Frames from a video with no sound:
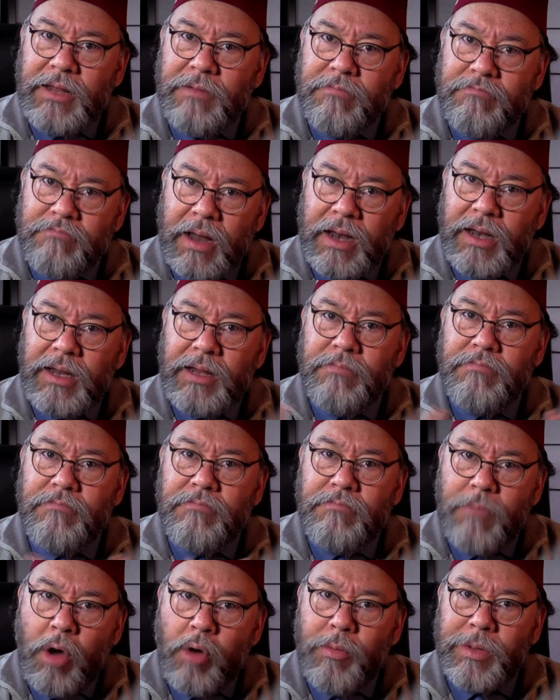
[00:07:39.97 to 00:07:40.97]
many
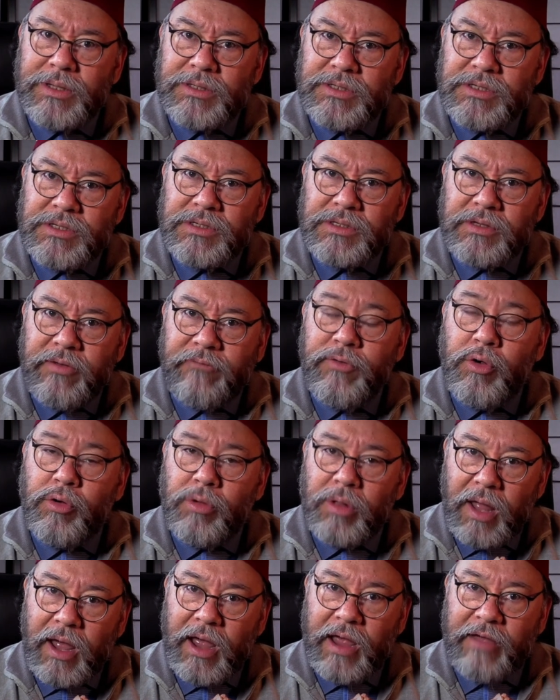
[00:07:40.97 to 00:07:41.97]
moments of your
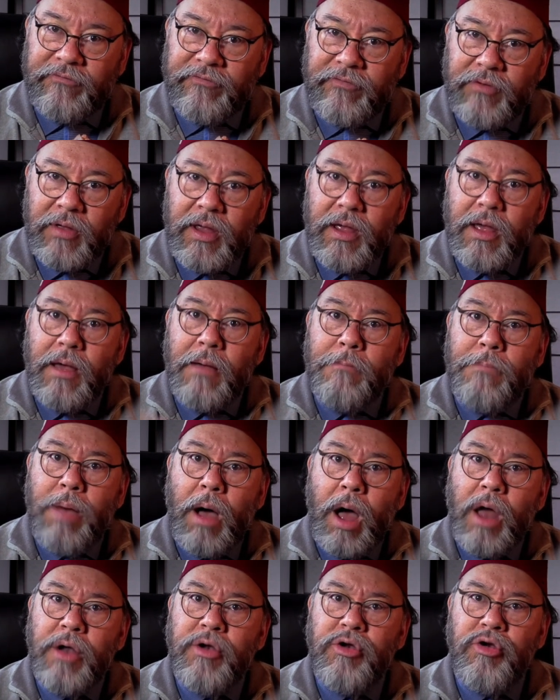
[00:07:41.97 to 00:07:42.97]
life
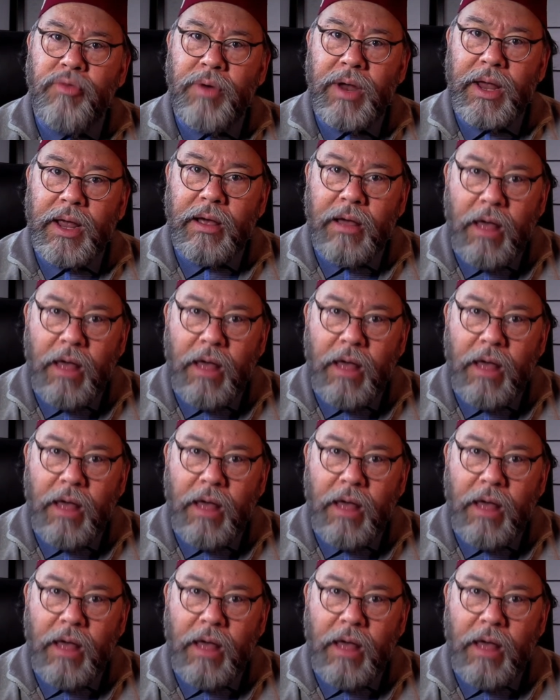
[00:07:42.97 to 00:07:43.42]
pondering